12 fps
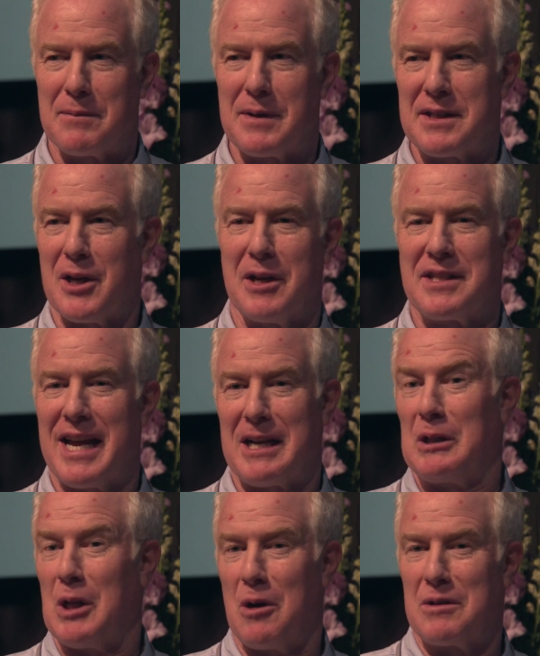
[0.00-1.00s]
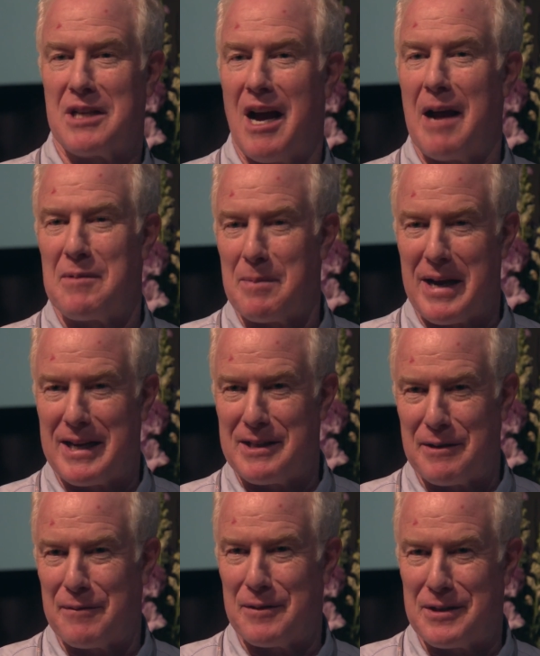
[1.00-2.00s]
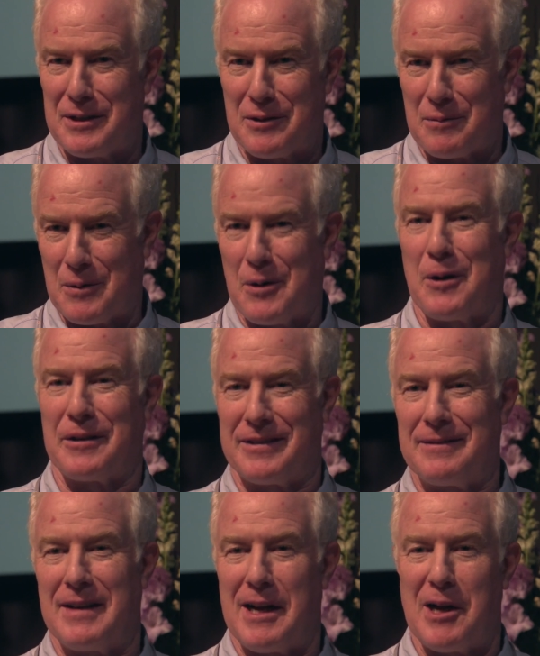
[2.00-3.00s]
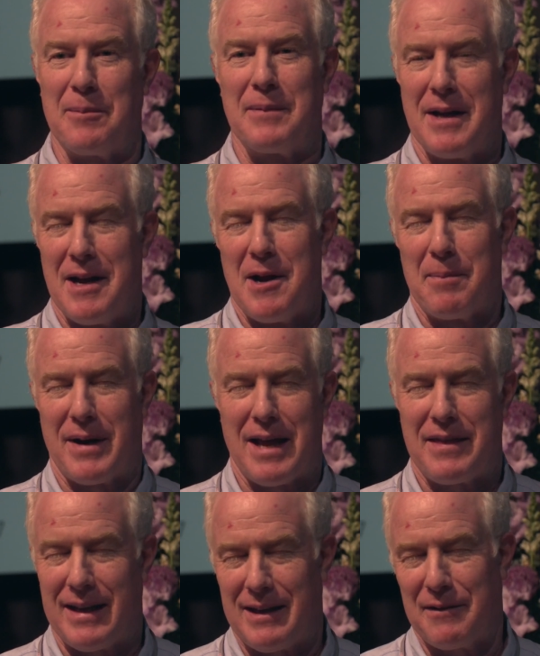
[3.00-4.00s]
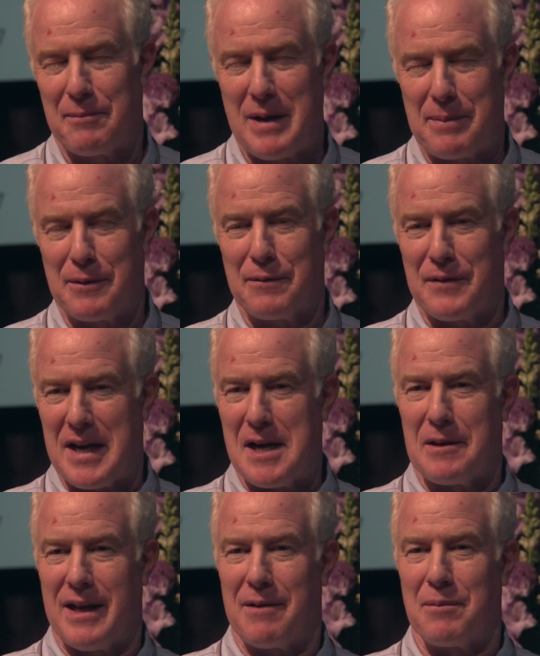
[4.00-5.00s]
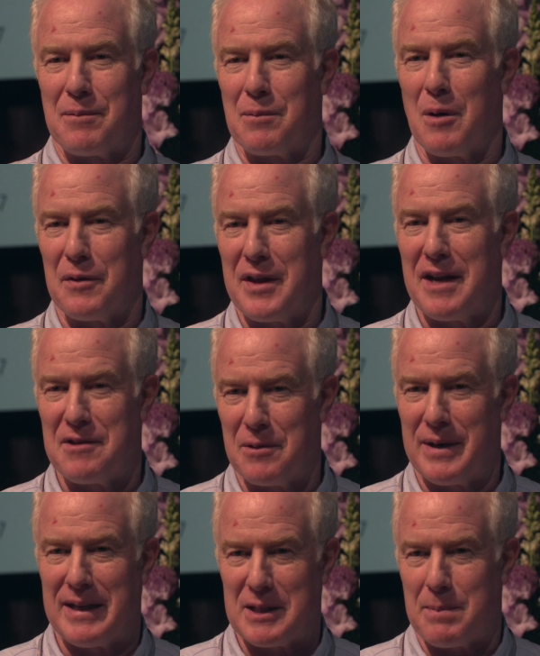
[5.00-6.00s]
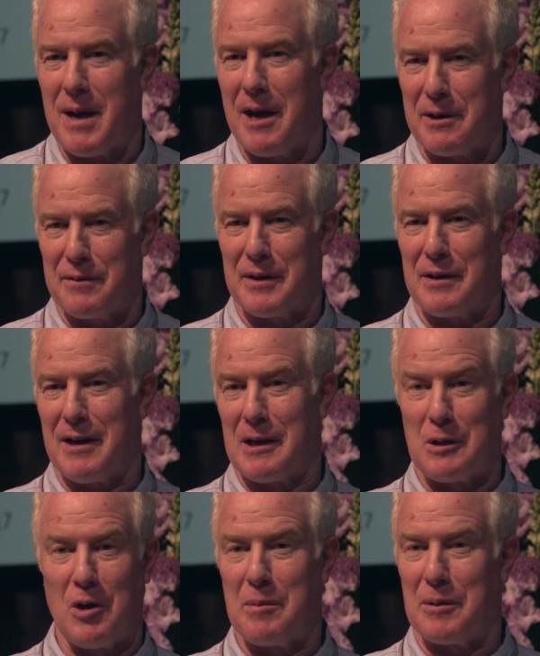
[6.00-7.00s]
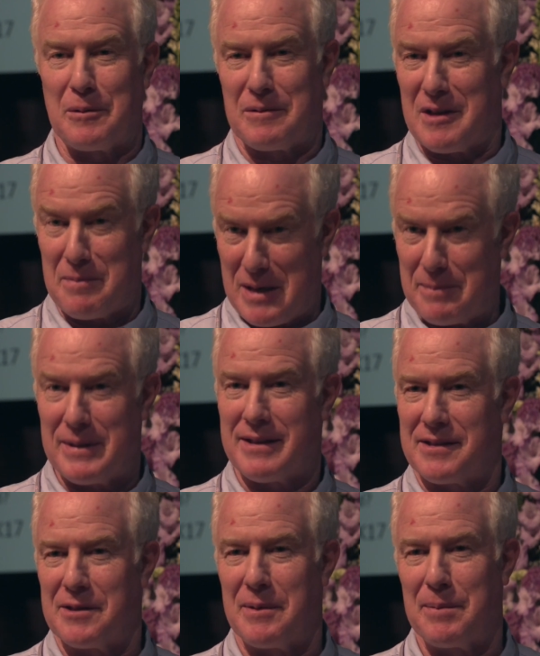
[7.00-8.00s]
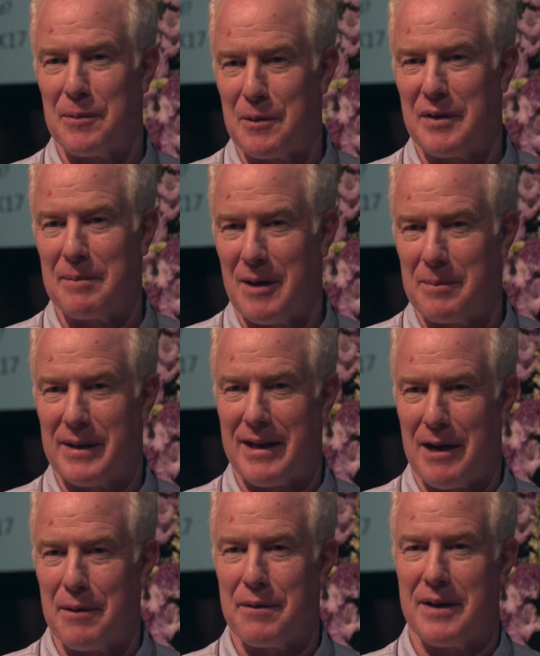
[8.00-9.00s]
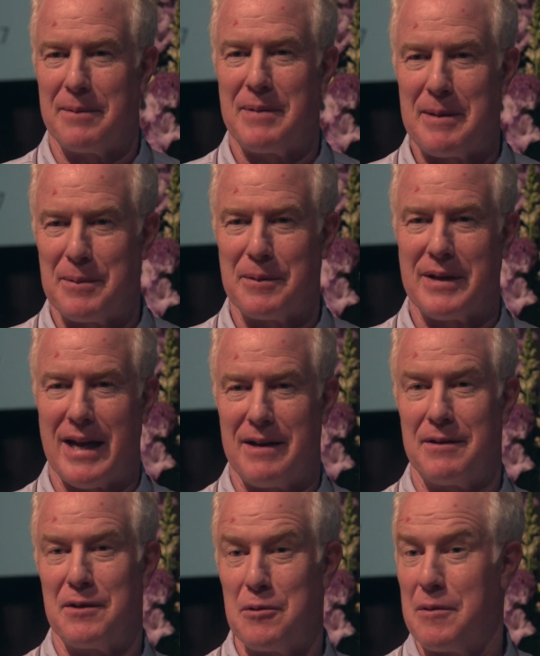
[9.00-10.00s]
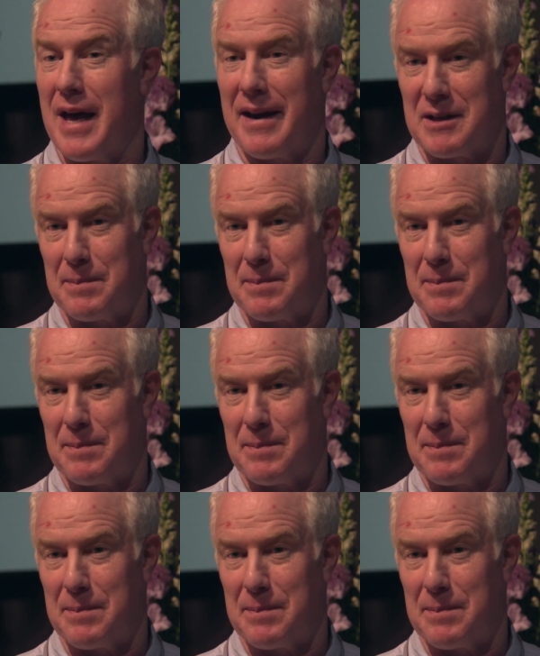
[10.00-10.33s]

is going to take a long time to make a difference in the world. But I think if people feel that what they're doing is part of a global commitment to improving public health, and people can do that